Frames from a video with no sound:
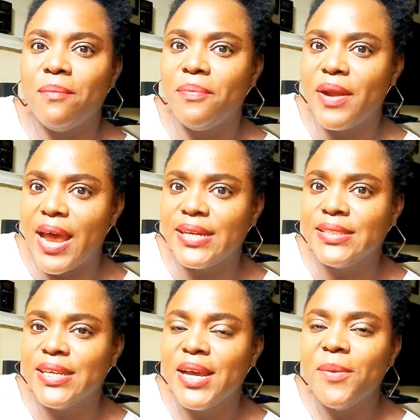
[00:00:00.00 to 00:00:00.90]

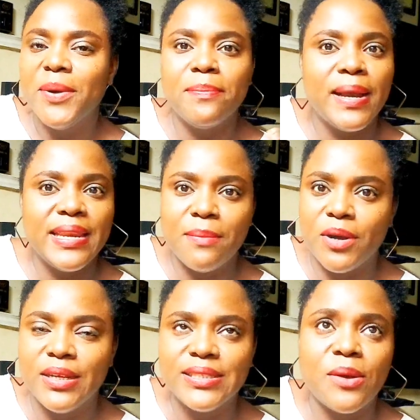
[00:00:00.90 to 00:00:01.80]
brand with my name
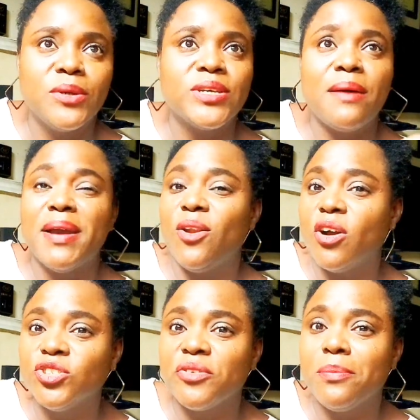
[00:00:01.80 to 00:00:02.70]
on it. I want to have my
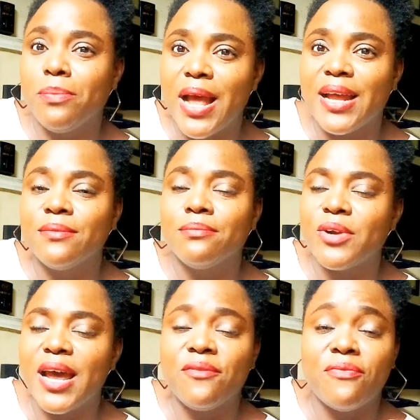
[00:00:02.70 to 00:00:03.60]
luxury brand,
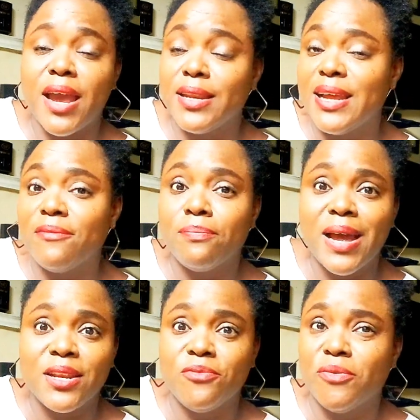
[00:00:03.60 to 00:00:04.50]
brand finally. I've
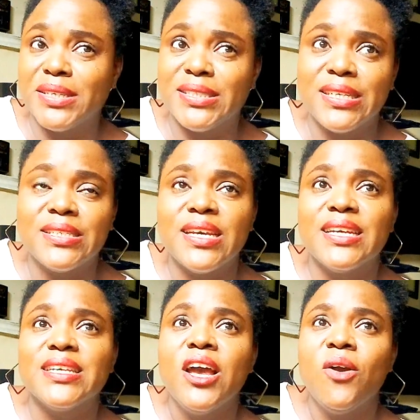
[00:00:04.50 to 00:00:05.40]
planned it for over six
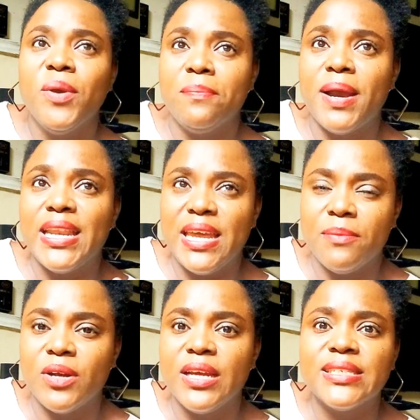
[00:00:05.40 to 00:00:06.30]
years with my name
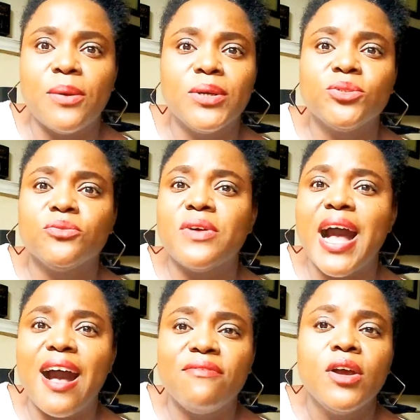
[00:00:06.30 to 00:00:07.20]
on it. I want to
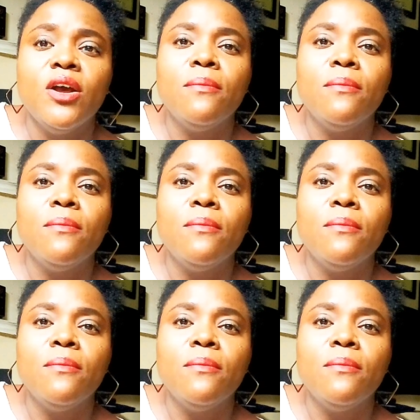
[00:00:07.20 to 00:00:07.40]
have